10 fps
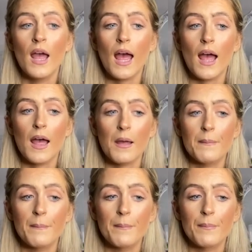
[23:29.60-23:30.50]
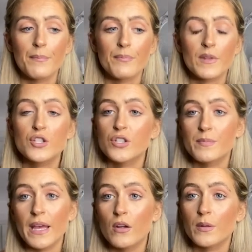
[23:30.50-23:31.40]
it's just
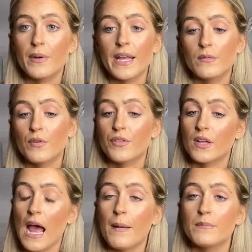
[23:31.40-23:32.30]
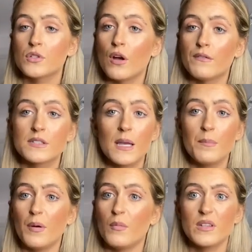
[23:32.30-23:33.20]
me on the plane with the captains, obviously,
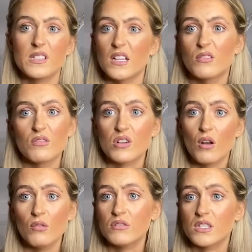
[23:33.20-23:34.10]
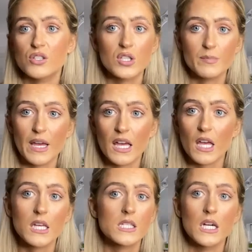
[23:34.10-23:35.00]
but once that door's closed, it's just me
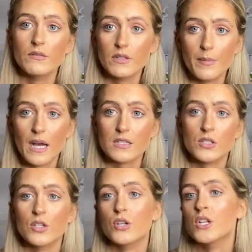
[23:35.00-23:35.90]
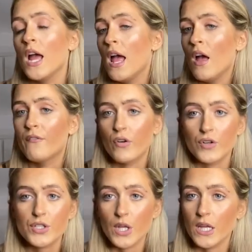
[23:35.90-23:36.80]
serving the passengers,
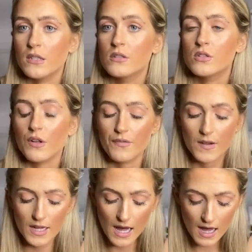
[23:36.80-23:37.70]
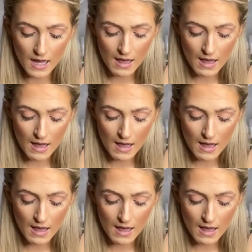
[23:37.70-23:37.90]
first aid and stuff like that.